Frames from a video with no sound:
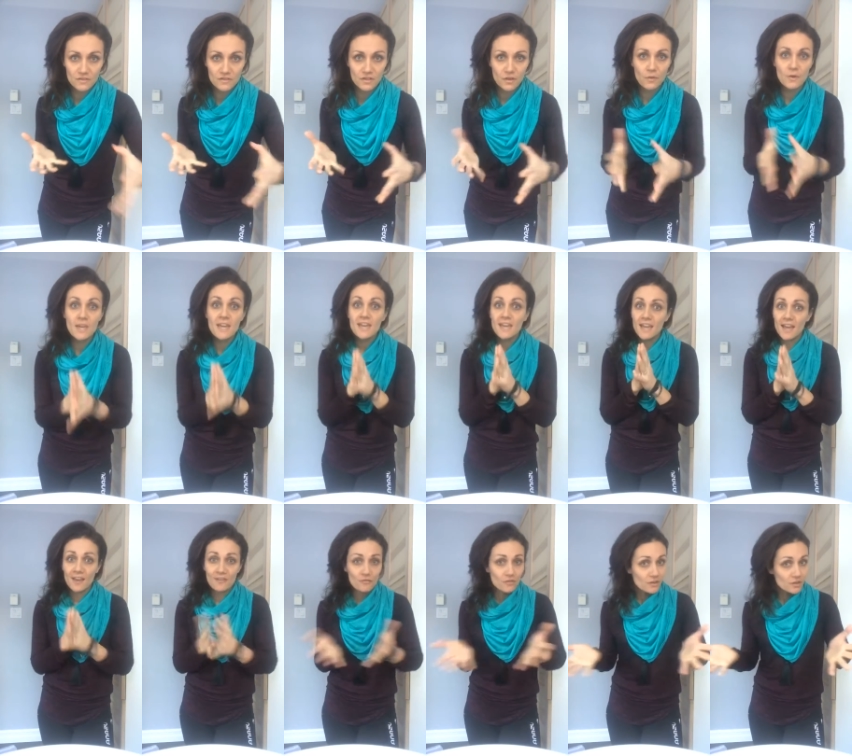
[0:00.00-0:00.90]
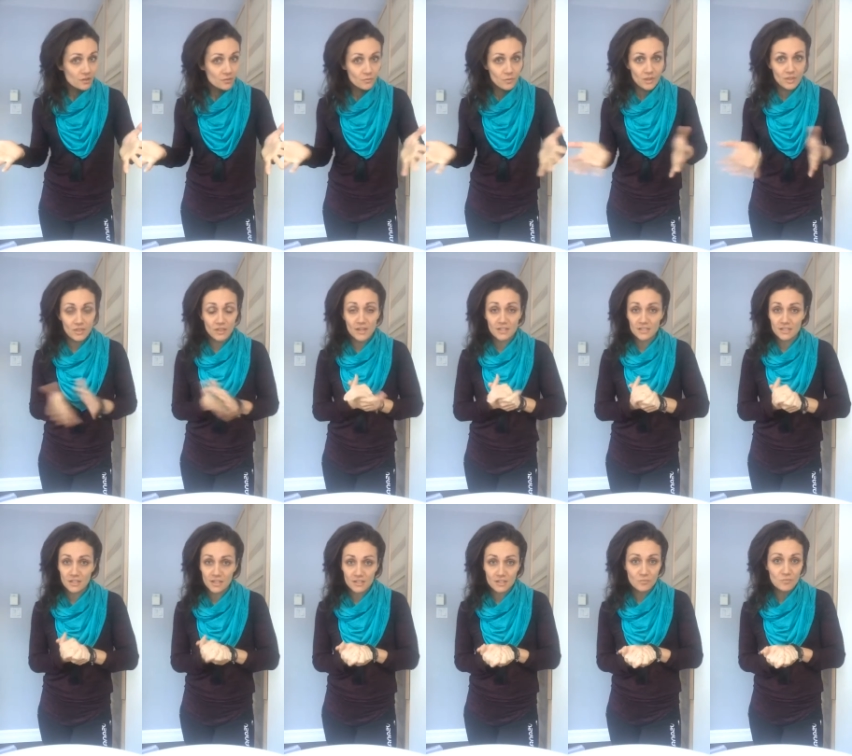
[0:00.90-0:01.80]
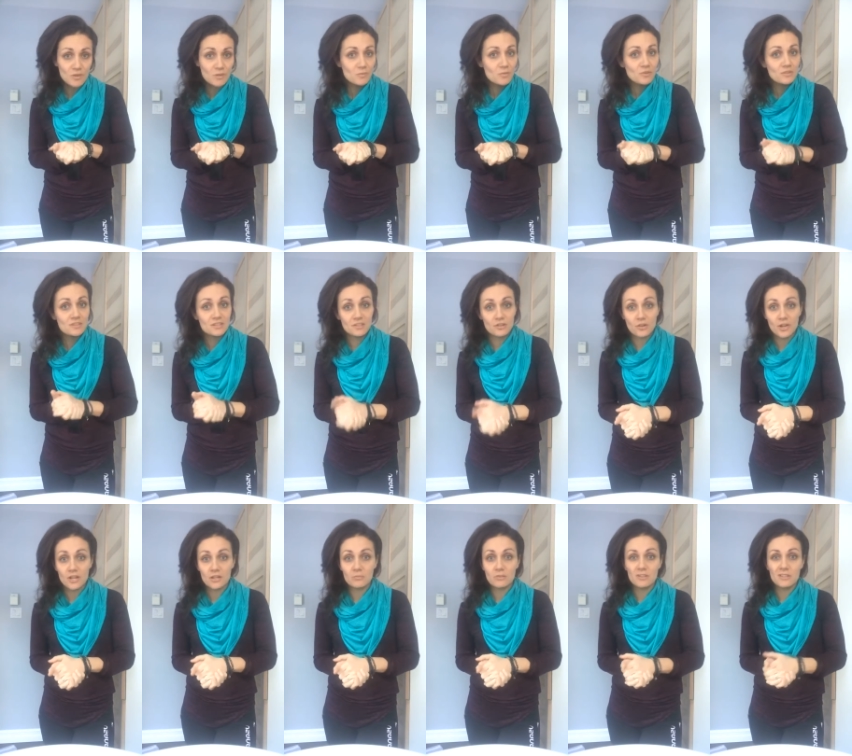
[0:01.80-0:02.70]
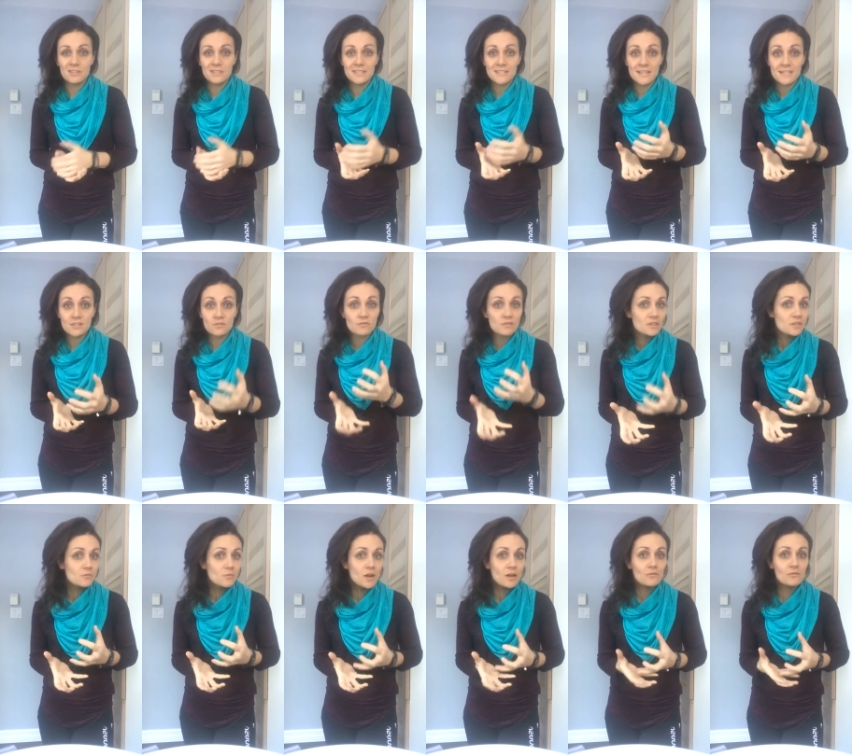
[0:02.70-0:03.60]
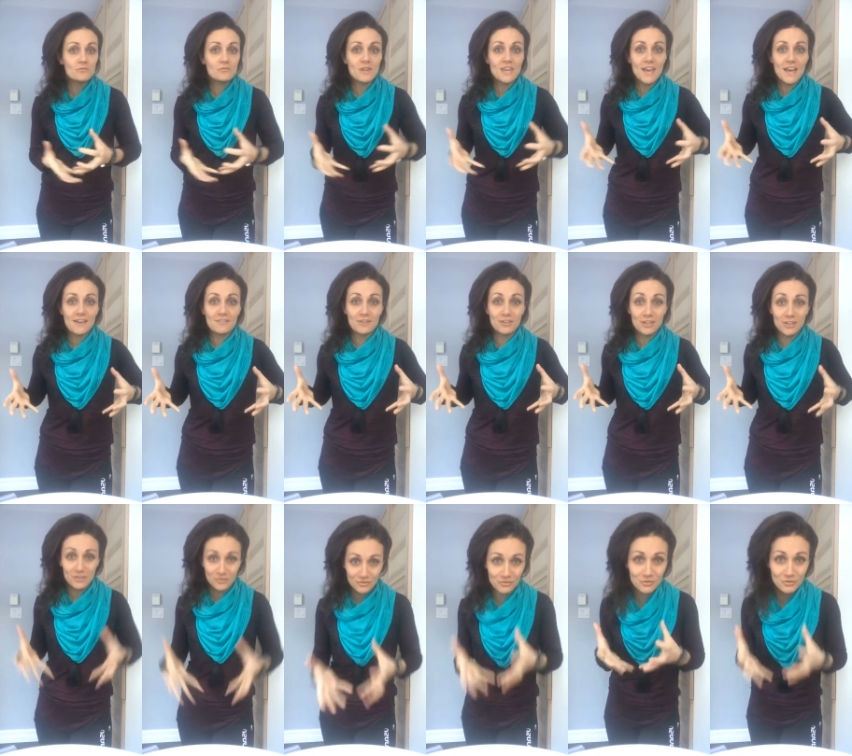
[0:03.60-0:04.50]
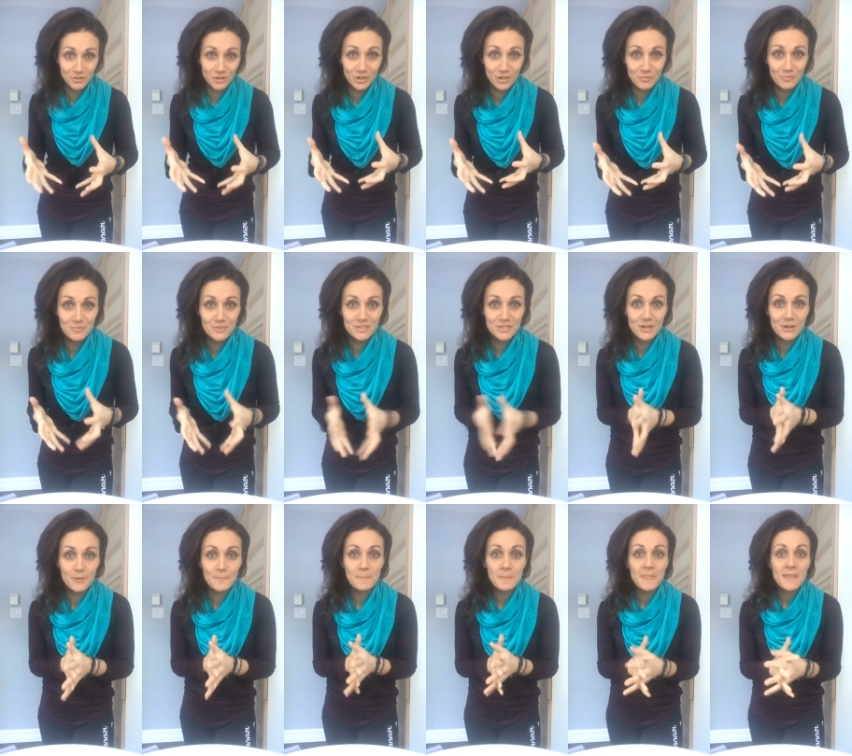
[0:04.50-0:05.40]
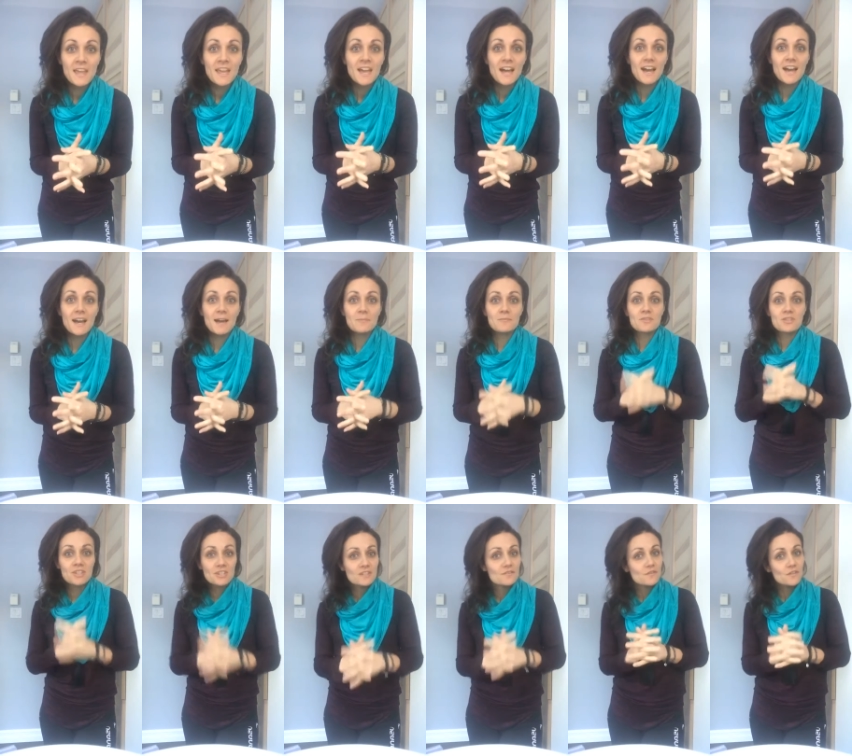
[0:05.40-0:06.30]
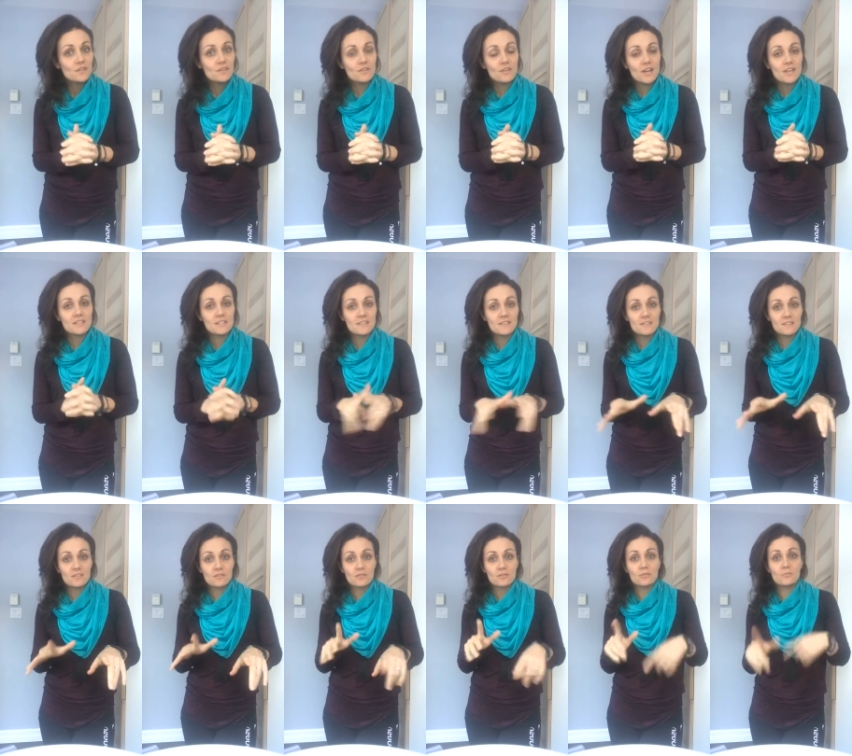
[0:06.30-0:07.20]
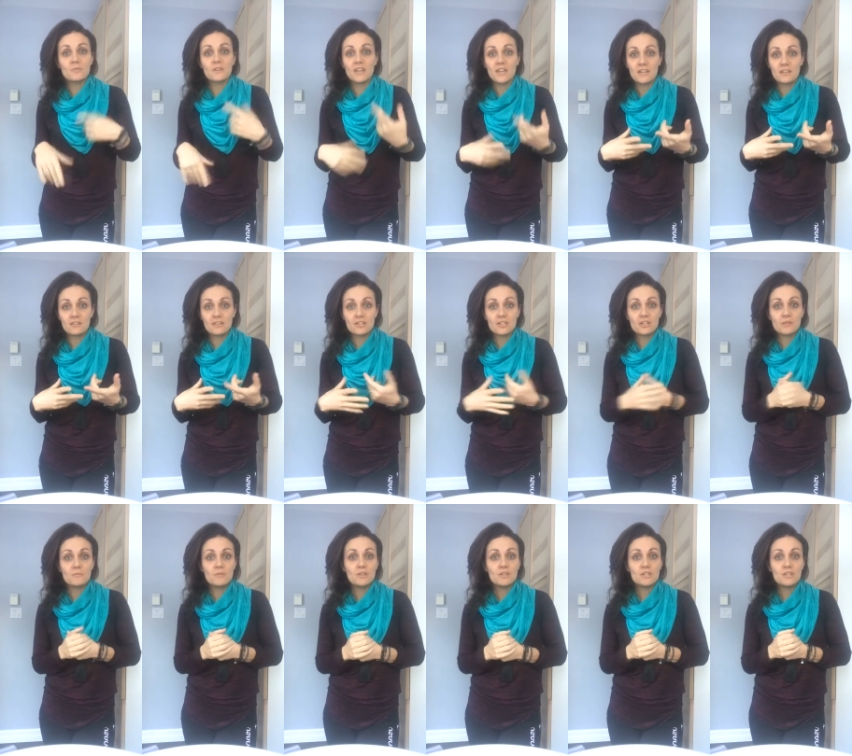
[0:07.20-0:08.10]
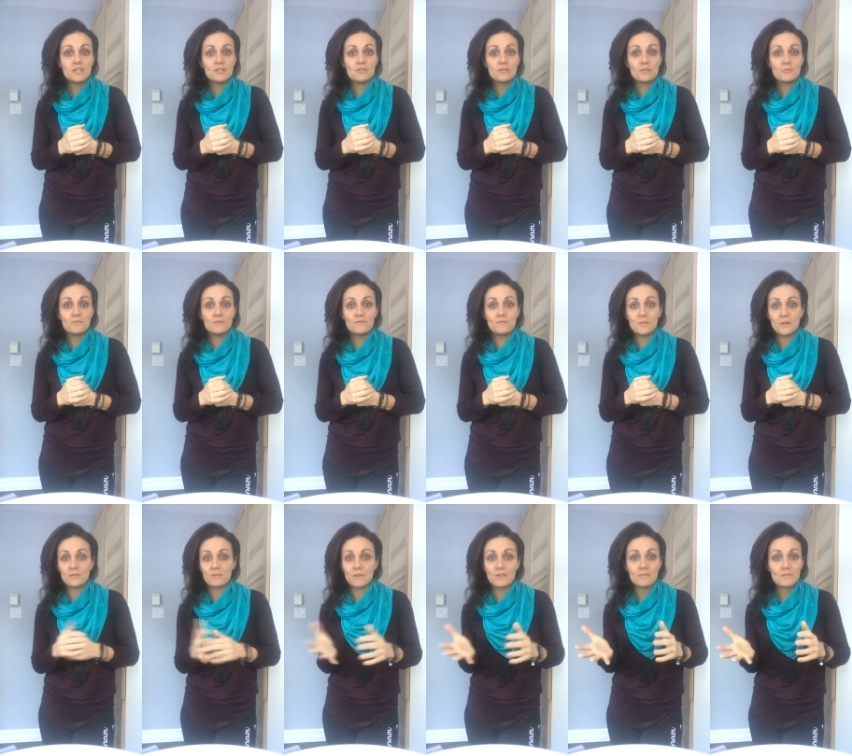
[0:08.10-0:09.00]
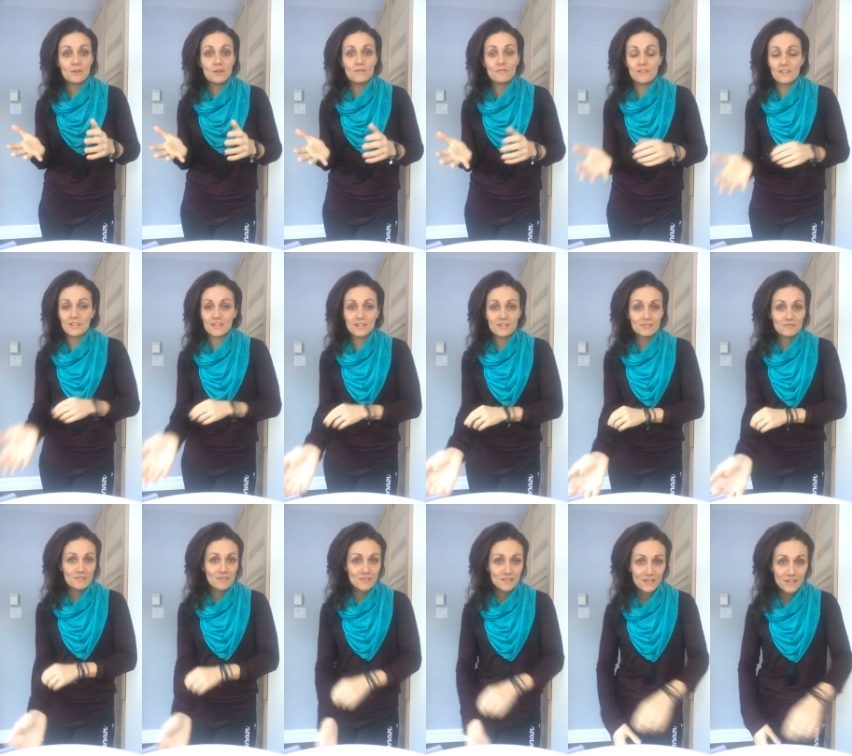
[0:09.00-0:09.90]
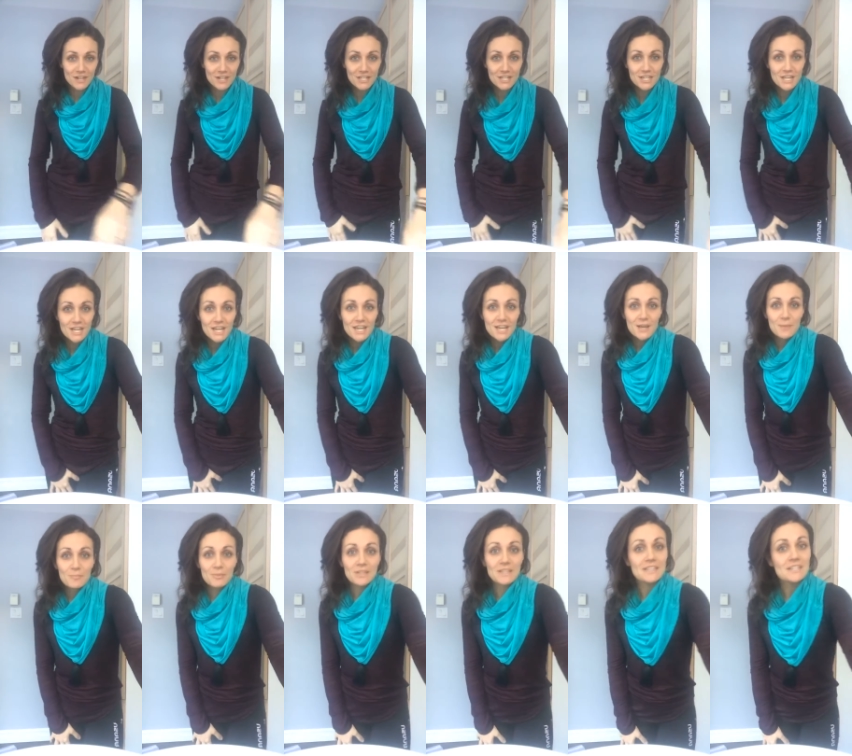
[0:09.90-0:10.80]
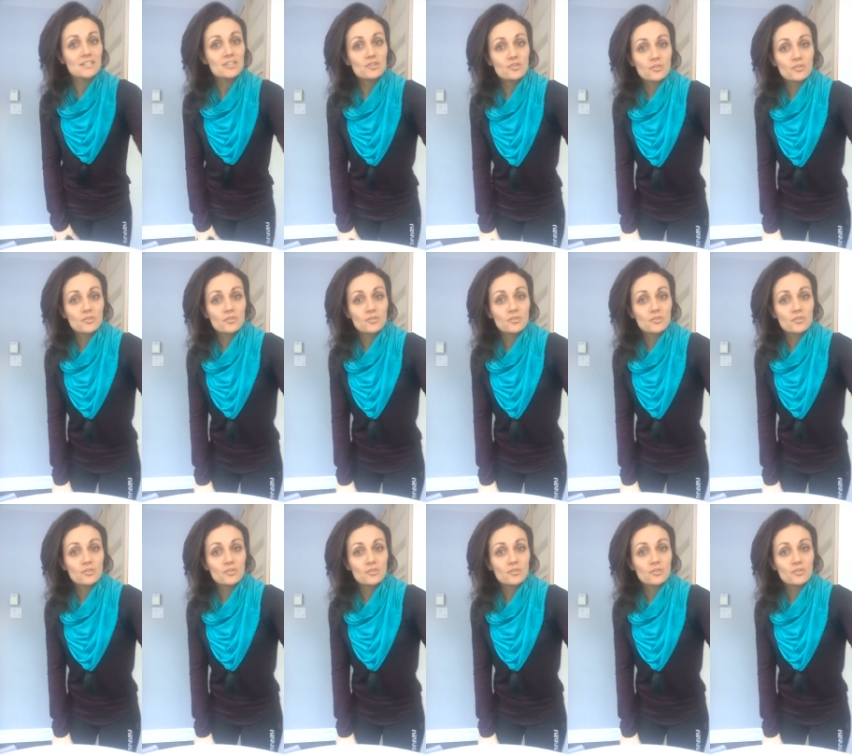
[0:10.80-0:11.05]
So I've run it with lots of people. It's incredible. It does really well when we have a huge group. So just for you guys in this group, the Get Nourished community group, you've been with me over the years with Nourish, please